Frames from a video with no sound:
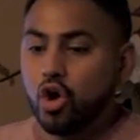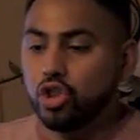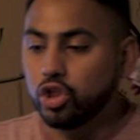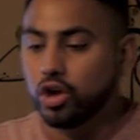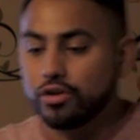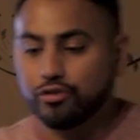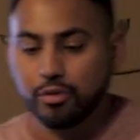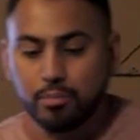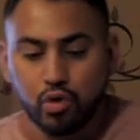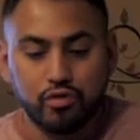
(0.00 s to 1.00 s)
Look
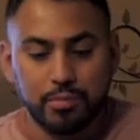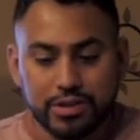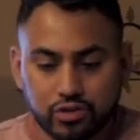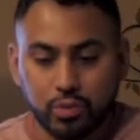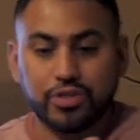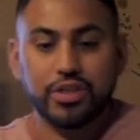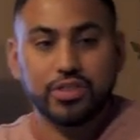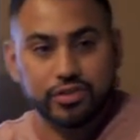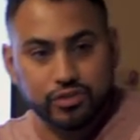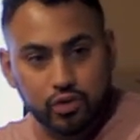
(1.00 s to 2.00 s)
for movements
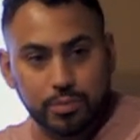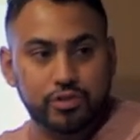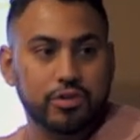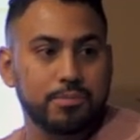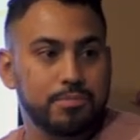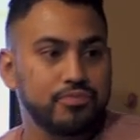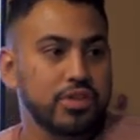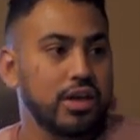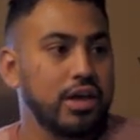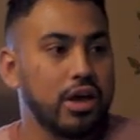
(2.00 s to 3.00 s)
within the scripture.
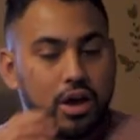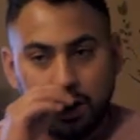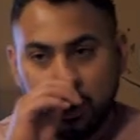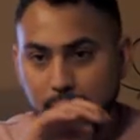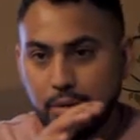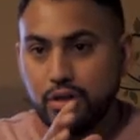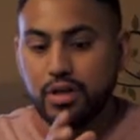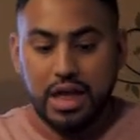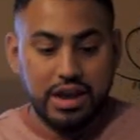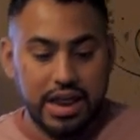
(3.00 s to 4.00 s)

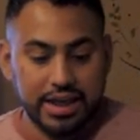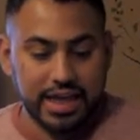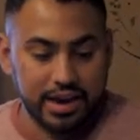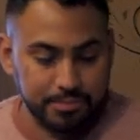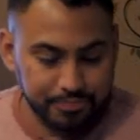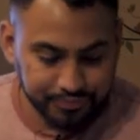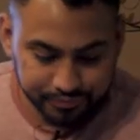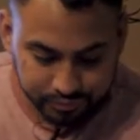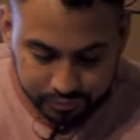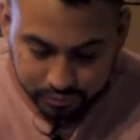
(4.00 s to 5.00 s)
And again,
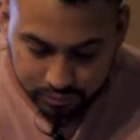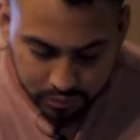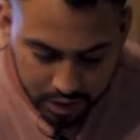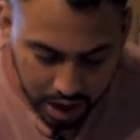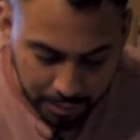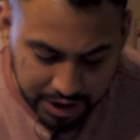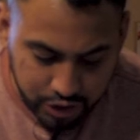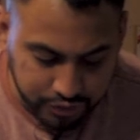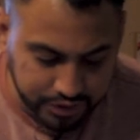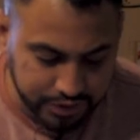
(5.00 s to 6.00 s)
I'm going to
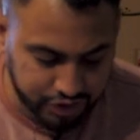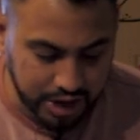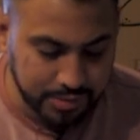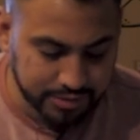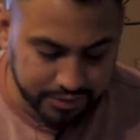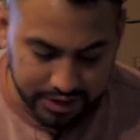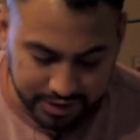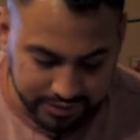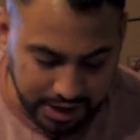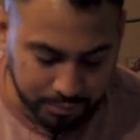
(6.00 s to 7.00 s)
use James as an
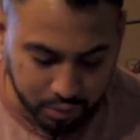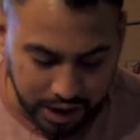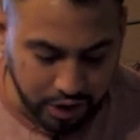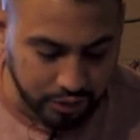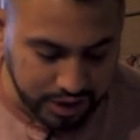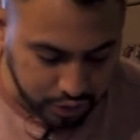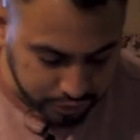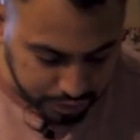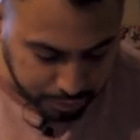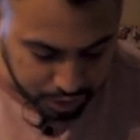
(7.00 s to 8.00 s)
example. I know they
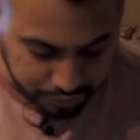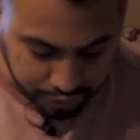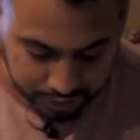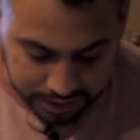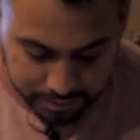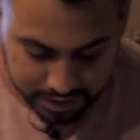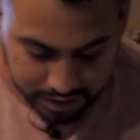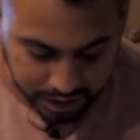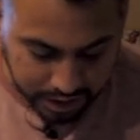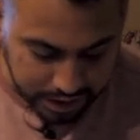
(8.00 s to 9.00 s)
use the book of
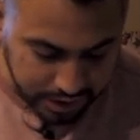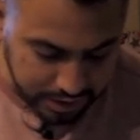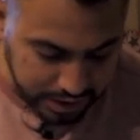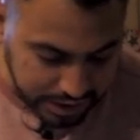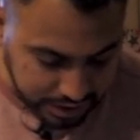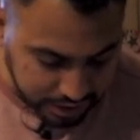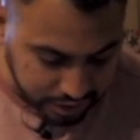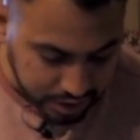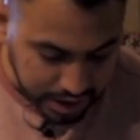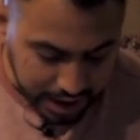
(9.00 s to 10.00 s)
Philemon in
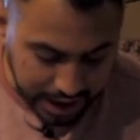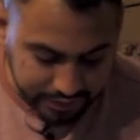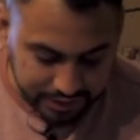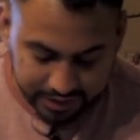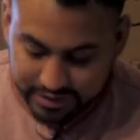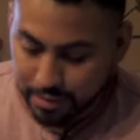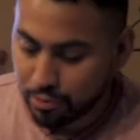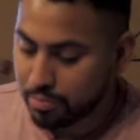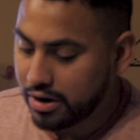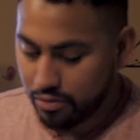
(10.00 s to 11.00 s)
here as an
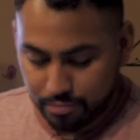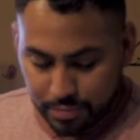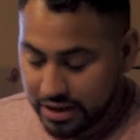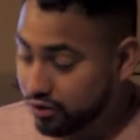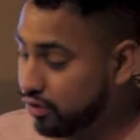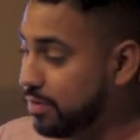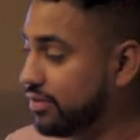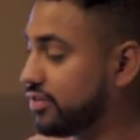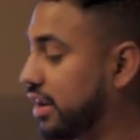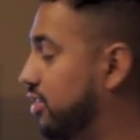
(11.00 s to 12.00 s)
example, but because we've
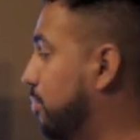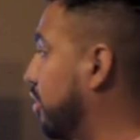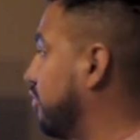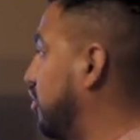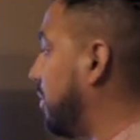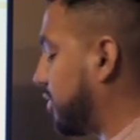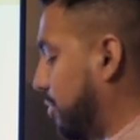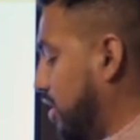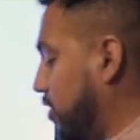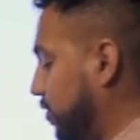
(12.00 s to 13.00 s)
been studying the book of James,
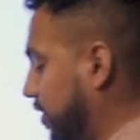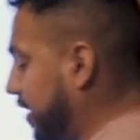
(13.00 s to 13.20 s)
I'm going to use